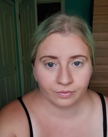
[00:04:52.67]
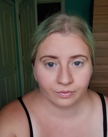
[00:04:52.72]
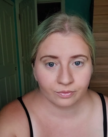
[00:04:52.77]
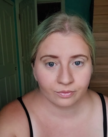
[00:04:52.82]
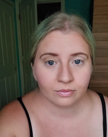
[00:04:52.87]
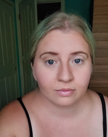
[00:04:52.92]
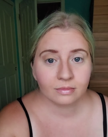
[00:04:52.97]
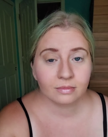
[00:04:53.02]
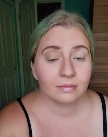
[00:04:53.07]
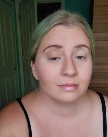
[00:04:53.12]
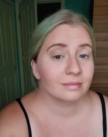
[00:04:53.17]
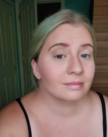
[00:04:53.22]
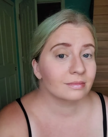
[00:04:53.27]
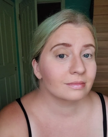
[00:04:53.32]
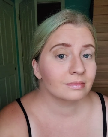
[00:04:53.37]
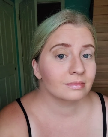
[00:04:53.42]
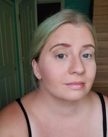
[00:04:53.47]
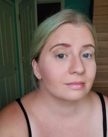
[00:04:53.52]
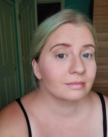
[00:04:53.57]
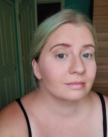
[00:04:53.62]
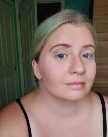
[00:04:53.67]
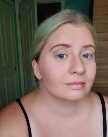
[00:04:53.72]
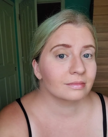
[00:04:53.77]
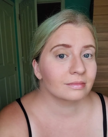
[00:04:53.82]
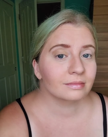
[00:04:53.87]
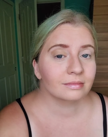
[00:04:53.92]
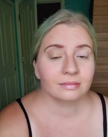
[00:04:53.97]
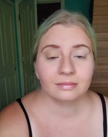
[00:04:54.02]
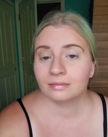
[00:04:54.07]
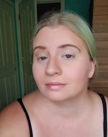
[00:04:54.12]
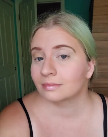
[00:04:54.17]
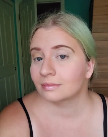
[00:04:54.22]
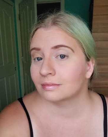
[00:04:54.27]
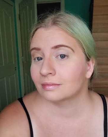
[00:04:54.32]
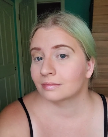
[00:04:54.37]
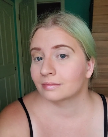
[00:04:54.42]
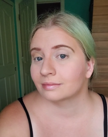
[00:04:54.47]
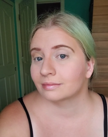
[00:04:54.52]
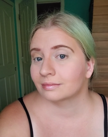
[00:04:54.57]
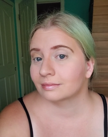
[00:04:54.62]

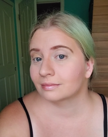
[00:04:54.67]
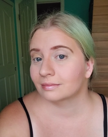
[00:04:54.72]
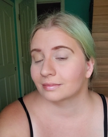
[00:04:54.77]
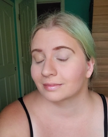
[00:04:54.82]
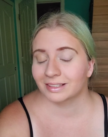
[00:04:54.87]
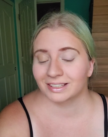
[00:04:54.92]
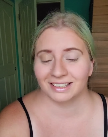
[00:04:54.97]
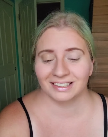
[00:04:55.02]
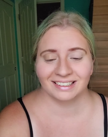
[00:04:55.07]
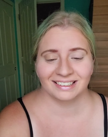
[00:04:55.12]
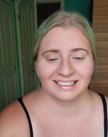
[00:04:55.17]
Nobody speaks.